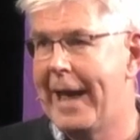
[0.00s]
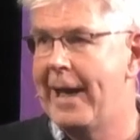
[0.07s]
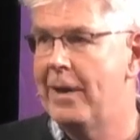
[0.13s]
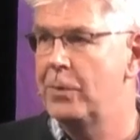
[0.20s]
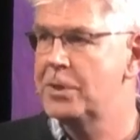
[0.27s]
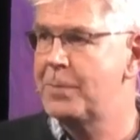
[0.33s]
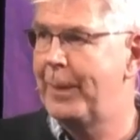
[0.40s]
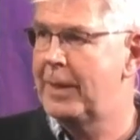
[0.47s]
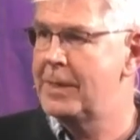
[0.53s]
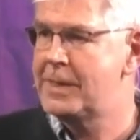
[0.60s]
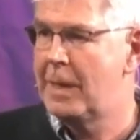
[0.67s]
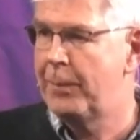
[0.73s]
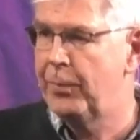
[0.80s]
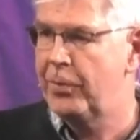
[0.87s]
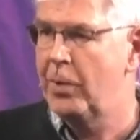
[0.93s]
out because
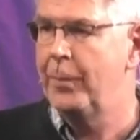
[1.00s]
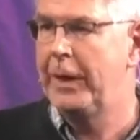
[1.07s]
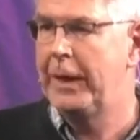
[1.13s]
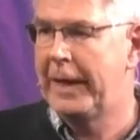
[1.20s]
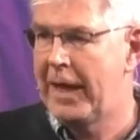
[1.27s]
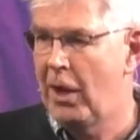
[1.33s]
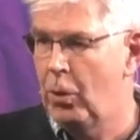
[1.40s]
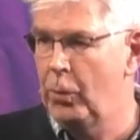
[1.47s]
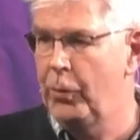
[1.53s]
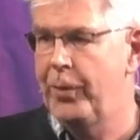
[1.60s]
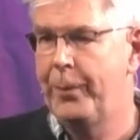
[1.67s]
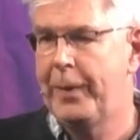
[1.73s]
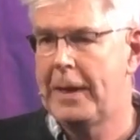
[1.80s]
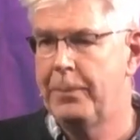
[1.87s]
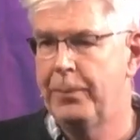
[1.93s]
they're predominantly older
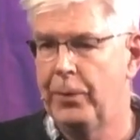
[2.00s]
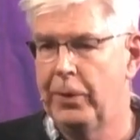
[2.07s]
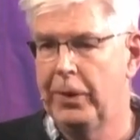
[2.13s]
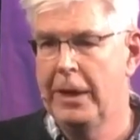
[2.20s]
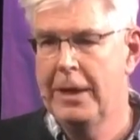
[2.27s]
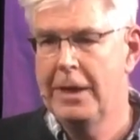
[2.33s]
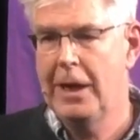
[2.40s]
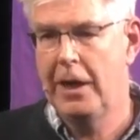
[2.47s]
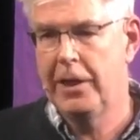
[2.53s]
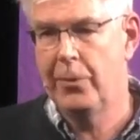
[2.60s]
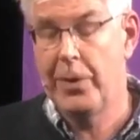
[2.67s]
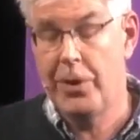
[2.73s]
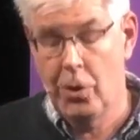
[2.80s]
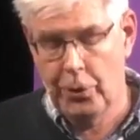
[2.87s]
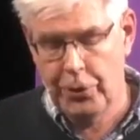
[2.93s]
people and there
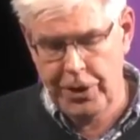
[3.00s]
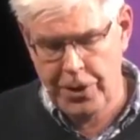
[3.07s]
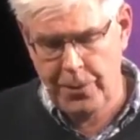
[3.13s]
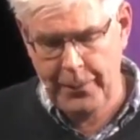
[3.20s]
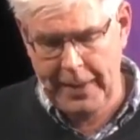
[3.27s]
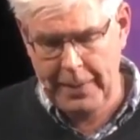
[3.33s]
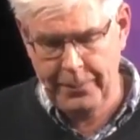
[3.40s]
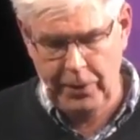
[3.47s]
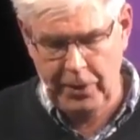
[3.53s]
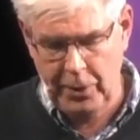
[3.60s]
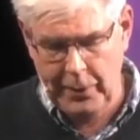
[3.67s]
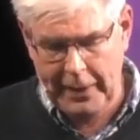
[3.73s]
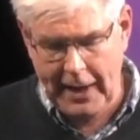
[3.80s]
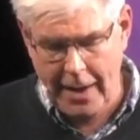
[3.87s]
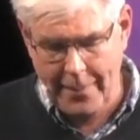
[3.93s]
are not new people
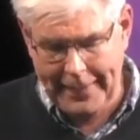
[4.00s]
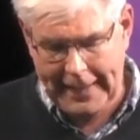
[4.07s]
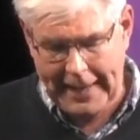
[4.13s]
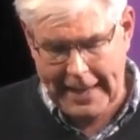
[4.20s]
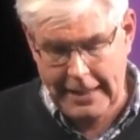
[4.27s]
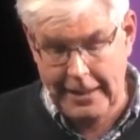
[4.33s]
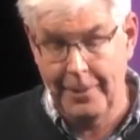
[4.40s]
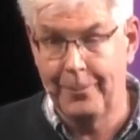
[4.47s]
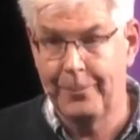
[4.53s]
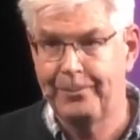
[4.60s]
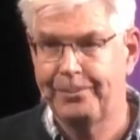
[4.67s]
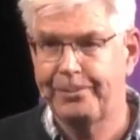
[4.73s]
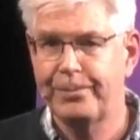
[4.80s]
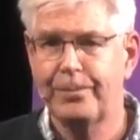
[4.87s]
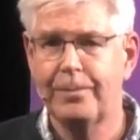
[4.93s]
who are coming in.
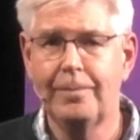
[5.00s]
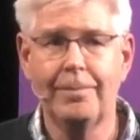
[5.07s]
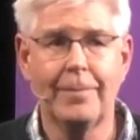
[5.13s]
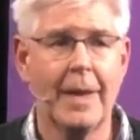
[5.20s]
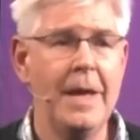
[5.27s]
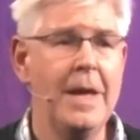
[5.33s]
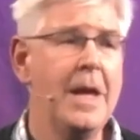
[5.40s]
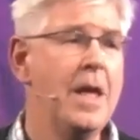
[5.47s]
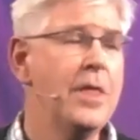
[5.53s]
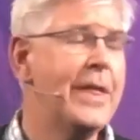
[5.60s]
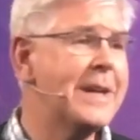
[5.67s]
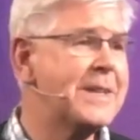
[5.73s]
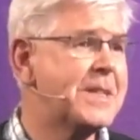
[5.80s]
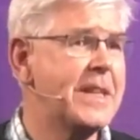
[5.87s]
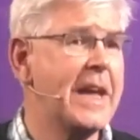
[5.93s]

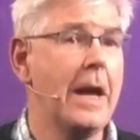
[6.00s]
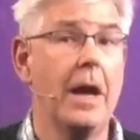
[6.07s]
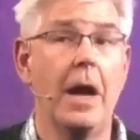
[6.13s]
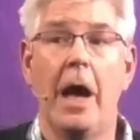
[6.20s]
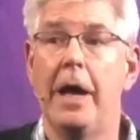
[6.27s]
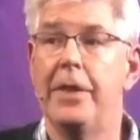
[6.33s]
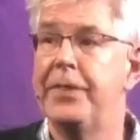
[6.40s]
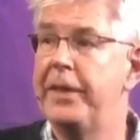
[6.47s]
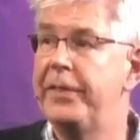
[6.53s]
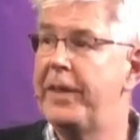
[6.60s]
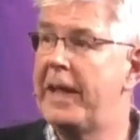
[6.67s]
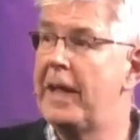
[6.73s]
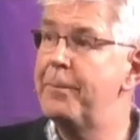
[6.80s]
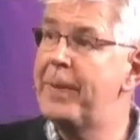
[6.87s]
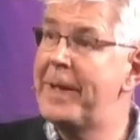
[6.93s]
That's
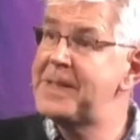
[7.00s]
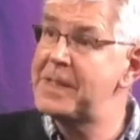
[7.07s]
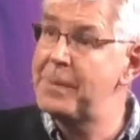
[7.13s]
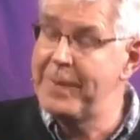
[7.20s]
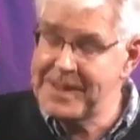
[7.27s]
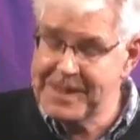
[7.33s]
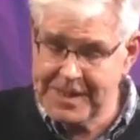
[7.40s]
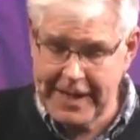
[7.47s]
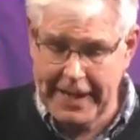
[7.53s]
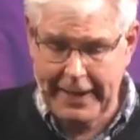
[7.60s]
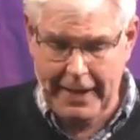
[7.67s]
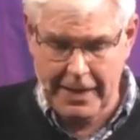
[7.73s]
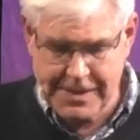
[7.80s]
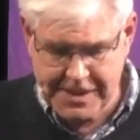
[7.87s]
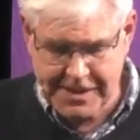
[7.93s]
the
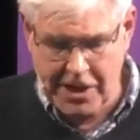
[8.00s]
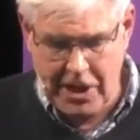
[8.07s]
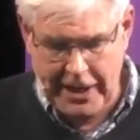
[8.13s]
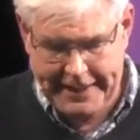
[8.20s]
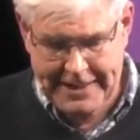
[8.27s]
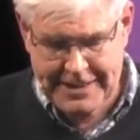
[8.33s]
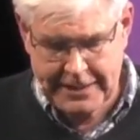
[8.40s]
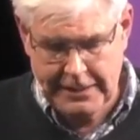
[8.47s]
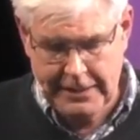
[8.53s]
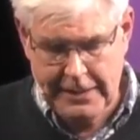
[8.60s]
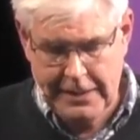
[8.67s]
pessimistic side.